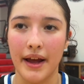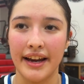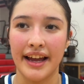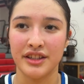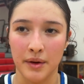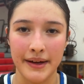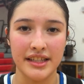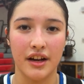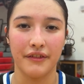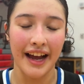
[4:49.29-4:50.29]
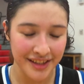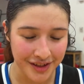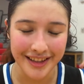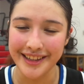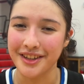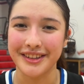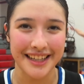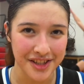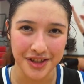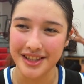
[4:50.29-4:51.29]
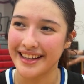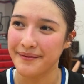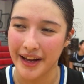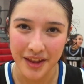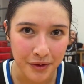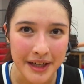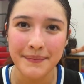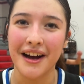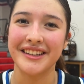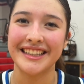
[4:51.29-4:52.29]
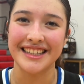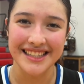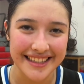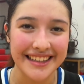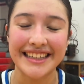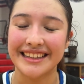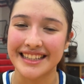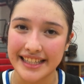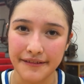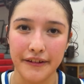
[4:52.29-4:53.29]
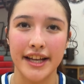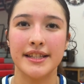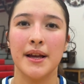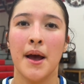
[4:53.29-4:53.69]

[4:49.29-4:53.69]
And I told myself, I do the little things usually, the rebounding, the stealing, the defense.